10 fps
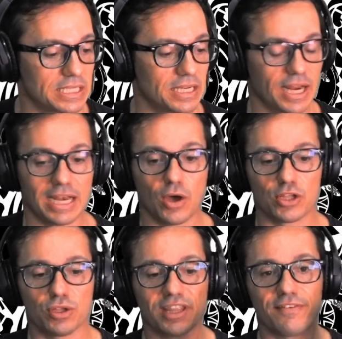right now I
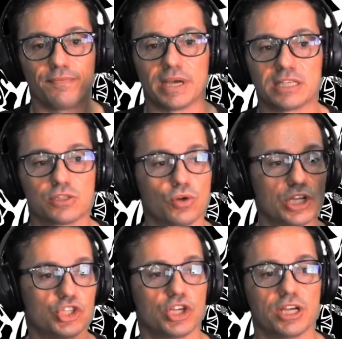don't have my
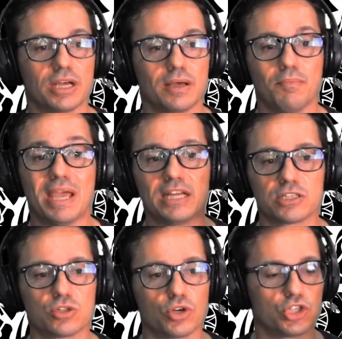storage, main
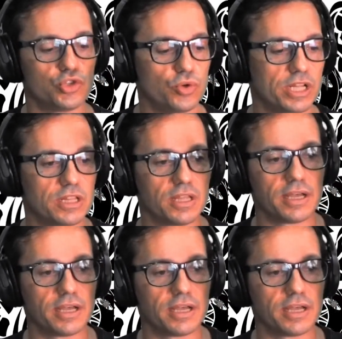storage unit